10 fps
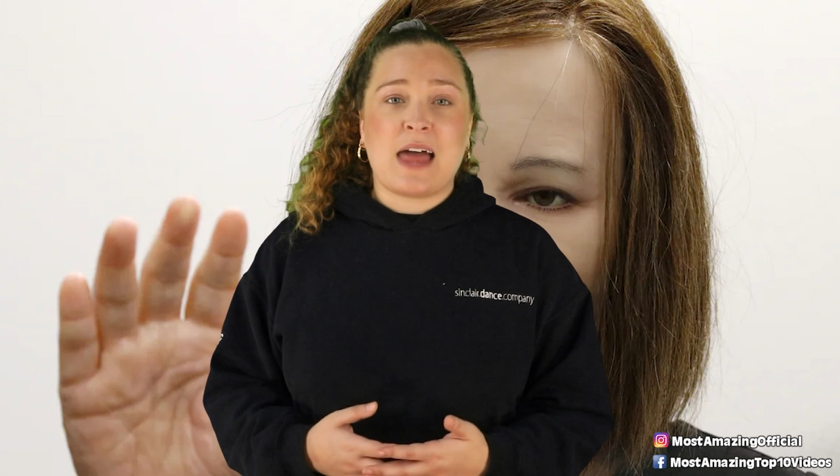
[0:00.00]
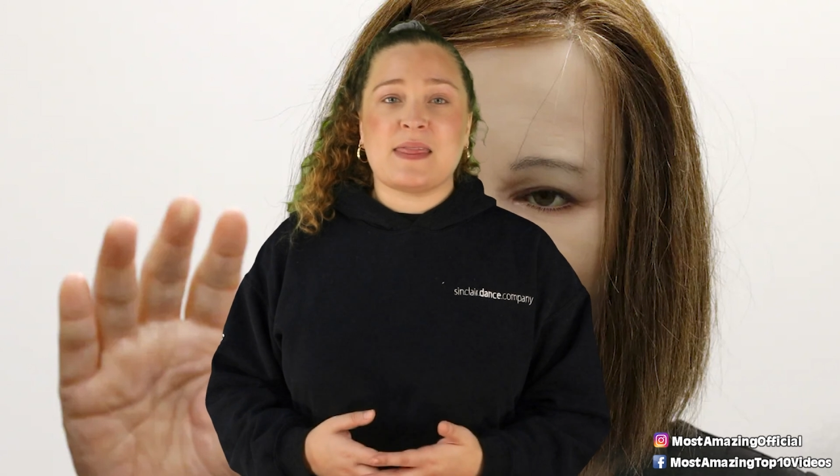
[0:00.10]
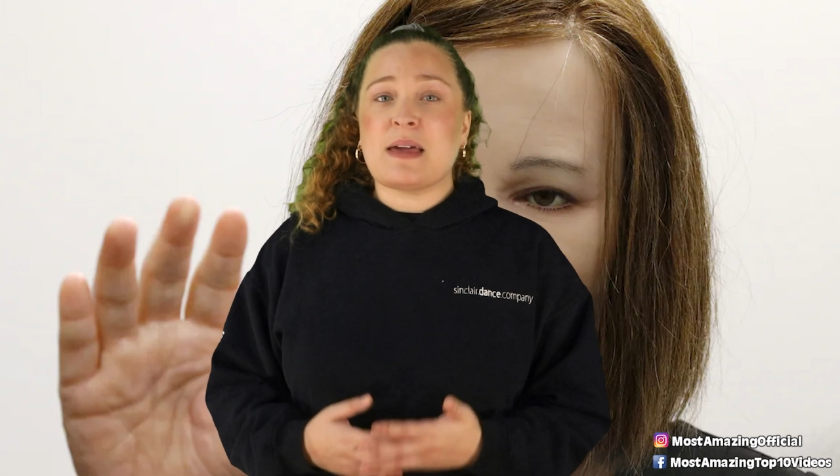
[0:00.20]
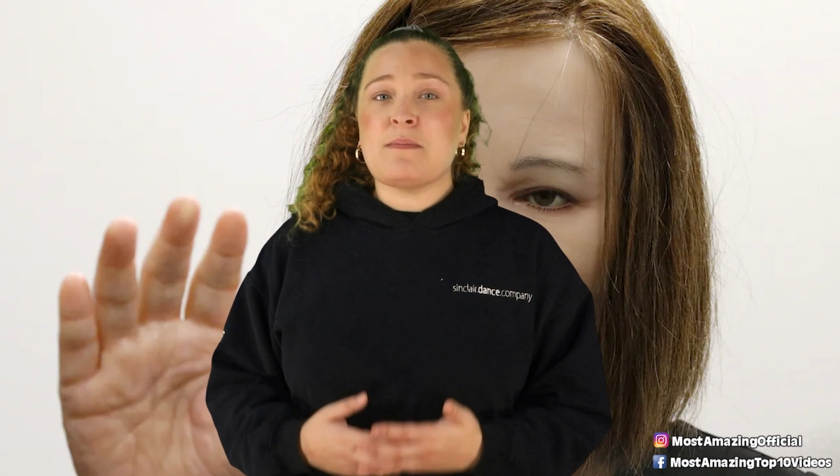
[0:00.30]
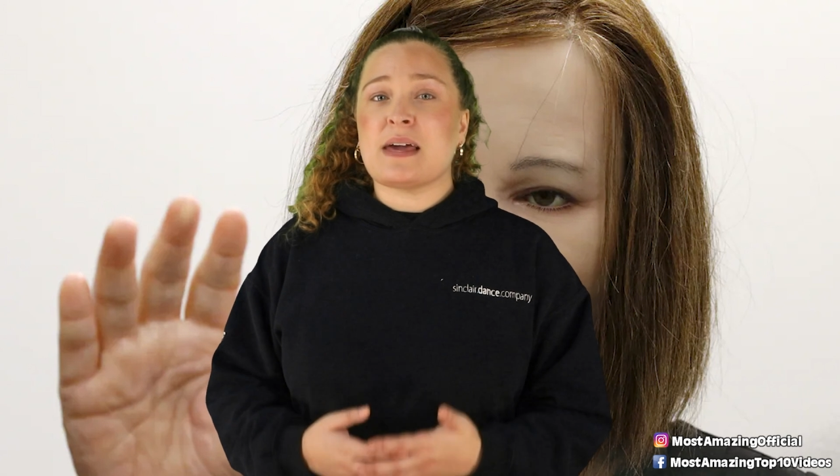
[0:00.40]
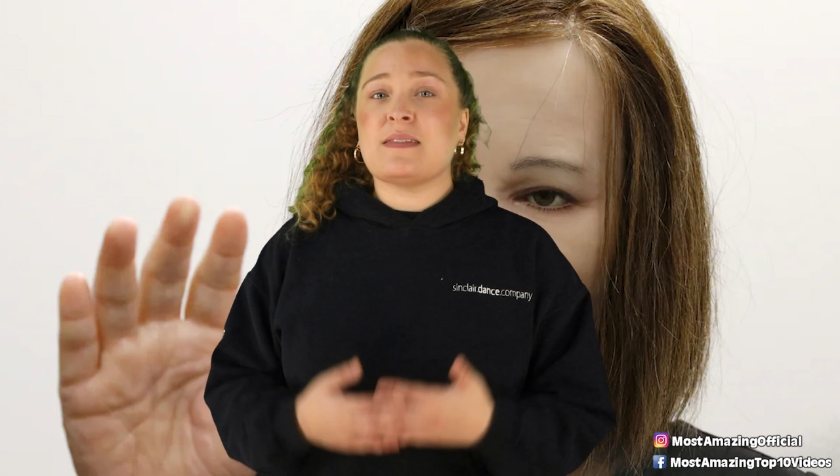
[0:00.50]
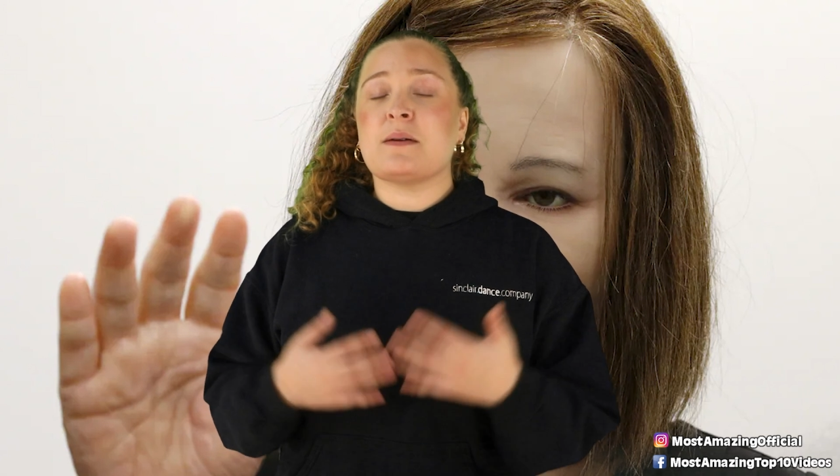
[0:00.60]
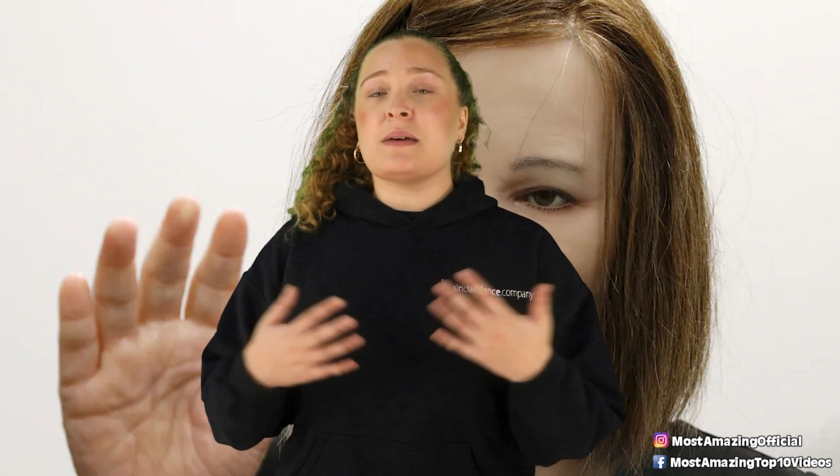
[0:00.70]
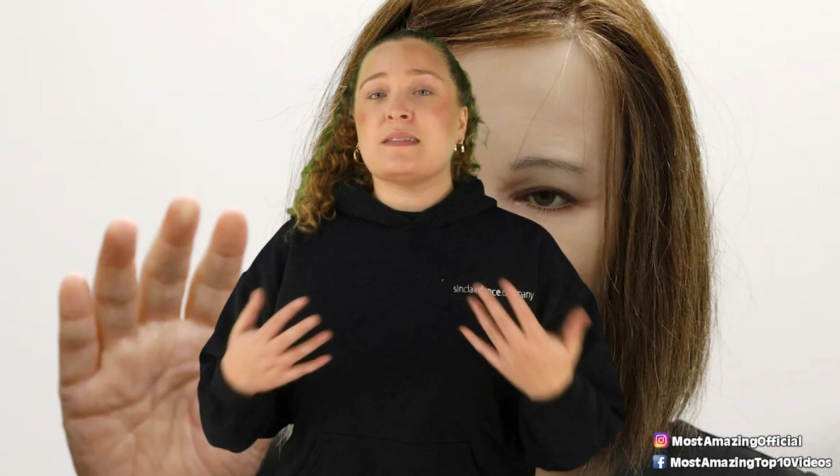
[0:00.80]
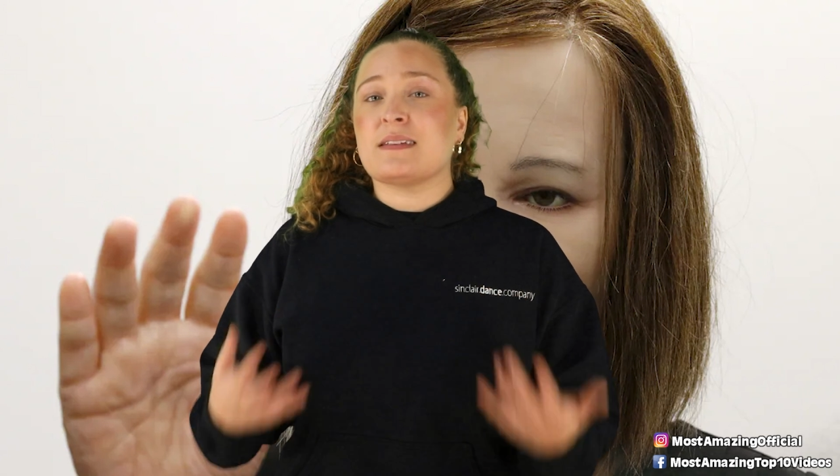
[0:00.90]
and they made
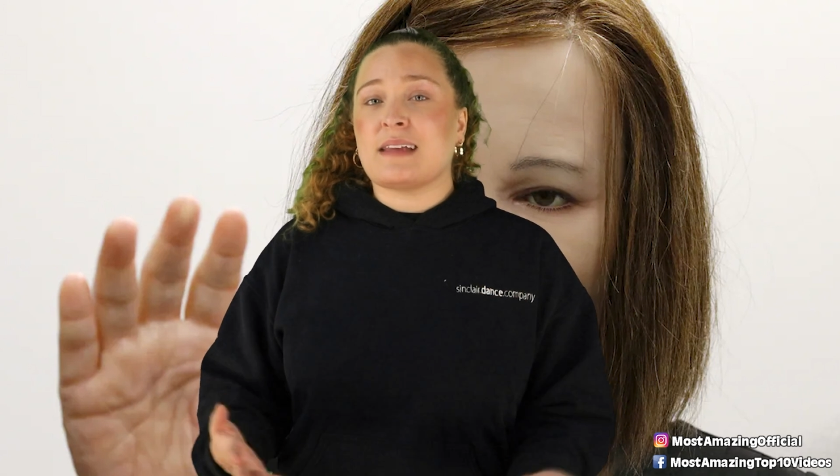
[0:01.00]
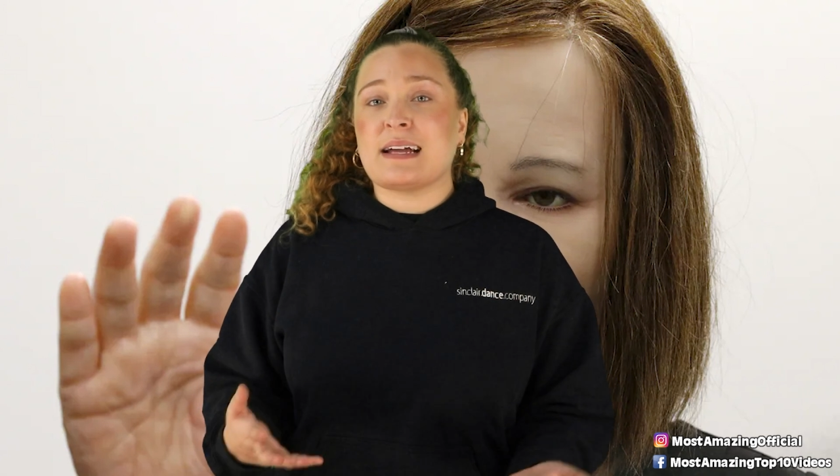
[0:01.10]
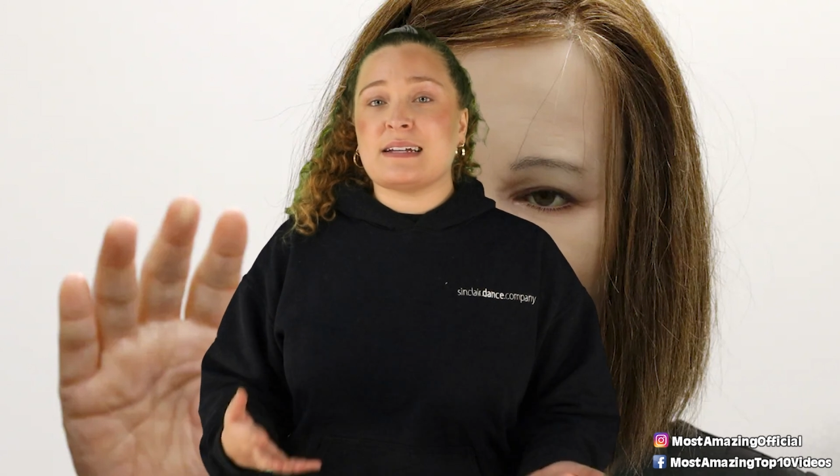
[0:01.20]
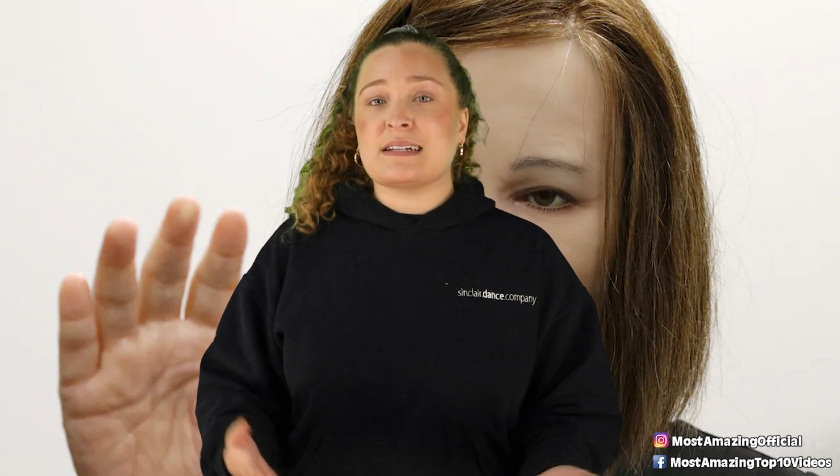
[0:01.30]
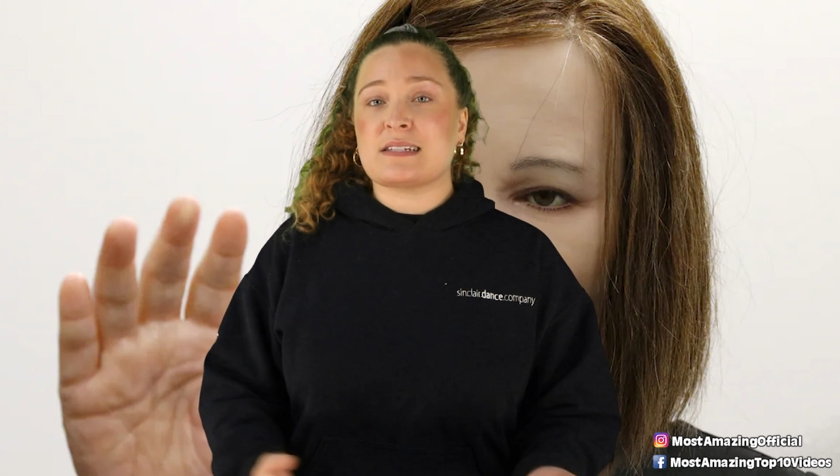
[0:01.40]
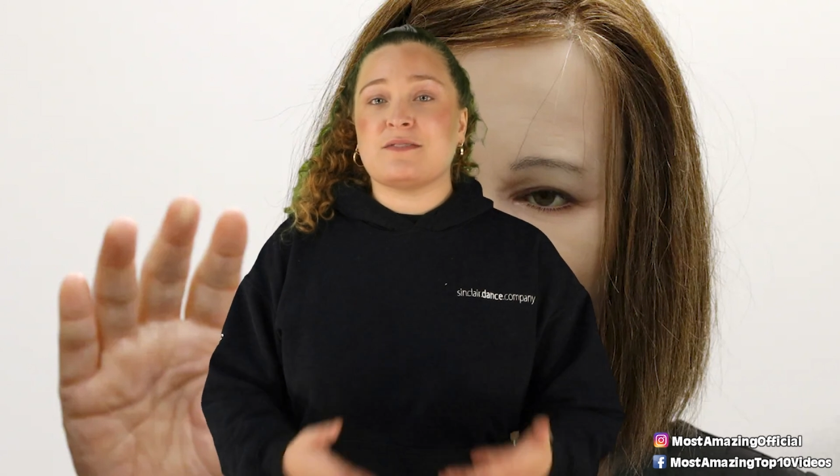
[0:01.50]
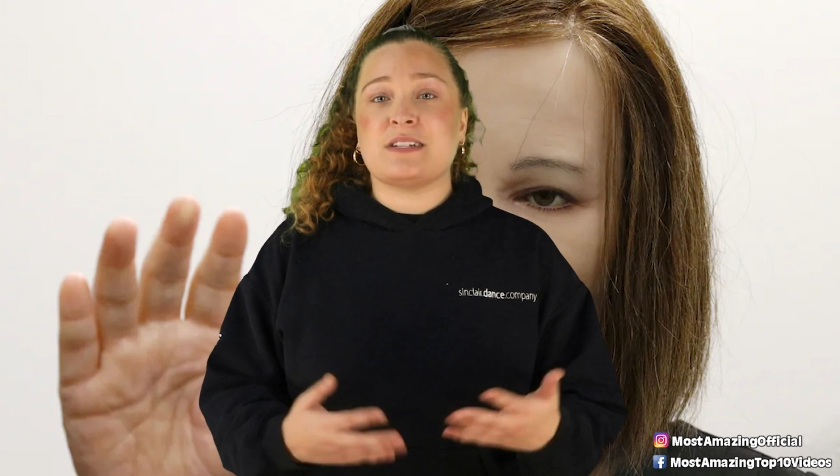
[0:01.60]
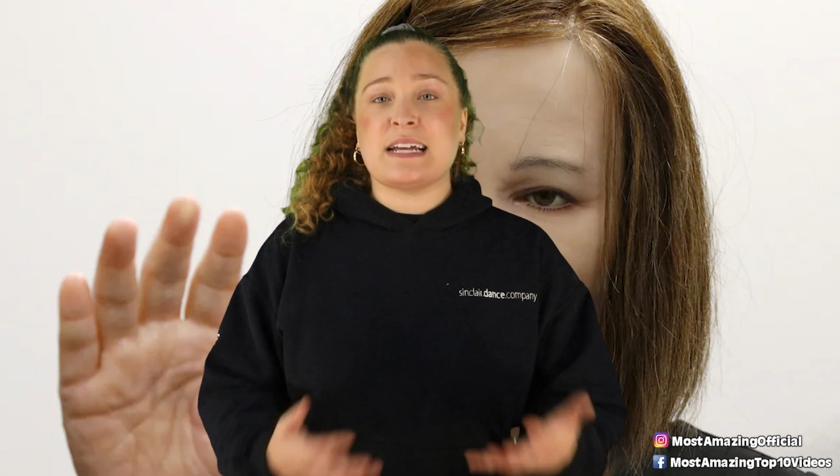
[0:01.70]
them in the likeness of